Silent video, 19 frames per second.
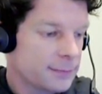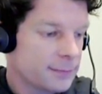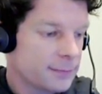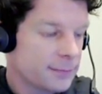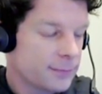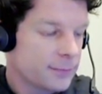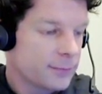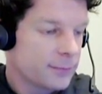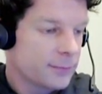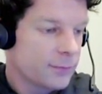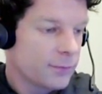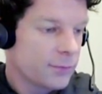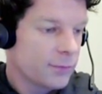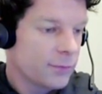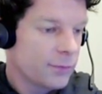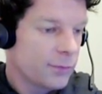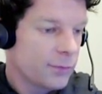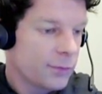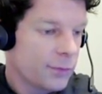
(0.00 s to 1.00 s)

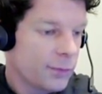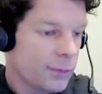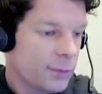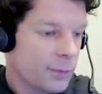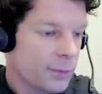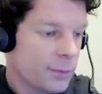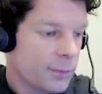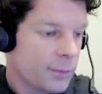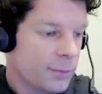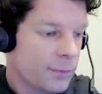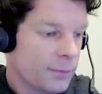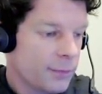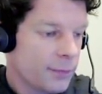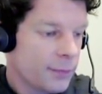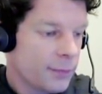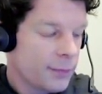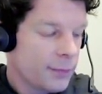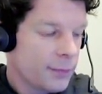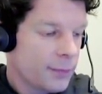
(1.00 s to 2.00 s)
No one is speaking in this clip.